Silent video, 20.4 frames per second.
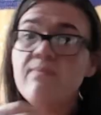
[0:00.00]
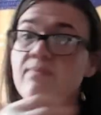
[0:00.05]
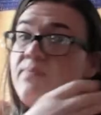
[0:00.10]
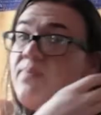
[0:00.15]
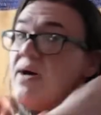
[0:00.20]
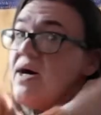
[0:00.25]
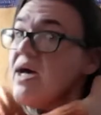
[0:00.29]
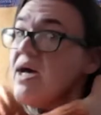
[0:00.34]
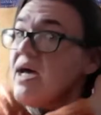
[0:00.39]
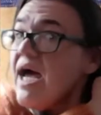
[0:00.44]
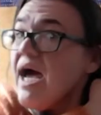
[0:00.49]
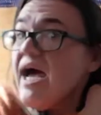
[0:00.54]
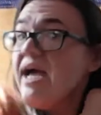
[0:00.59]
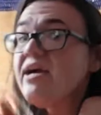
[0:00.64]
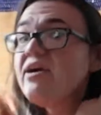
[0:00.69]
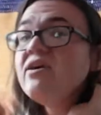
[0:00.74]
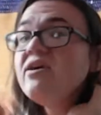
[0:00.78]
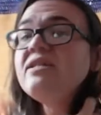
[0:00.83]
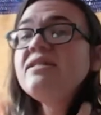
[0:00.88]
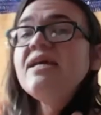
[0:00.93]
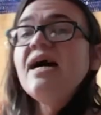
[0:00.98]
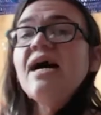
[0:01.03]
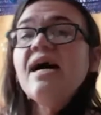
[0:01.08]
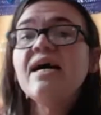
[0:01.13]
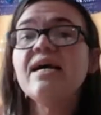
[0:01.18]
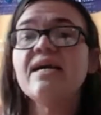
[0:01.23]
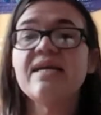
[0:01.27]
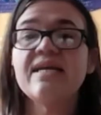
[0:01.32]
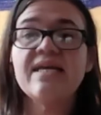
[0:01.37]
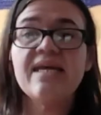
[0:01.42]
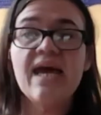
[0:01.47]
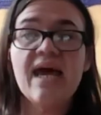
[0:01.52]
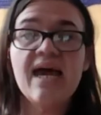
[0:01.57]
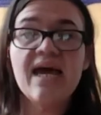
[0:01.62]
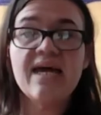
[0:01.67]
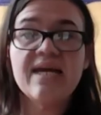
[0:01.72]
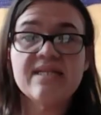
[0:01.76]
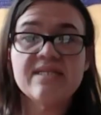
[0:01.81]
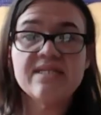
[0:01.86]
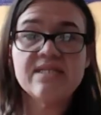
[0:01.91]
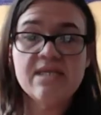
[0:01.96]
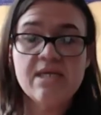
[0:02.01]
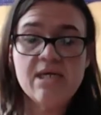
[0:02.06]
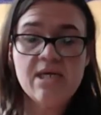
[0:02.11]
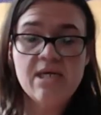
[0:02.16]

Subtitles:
But I could not get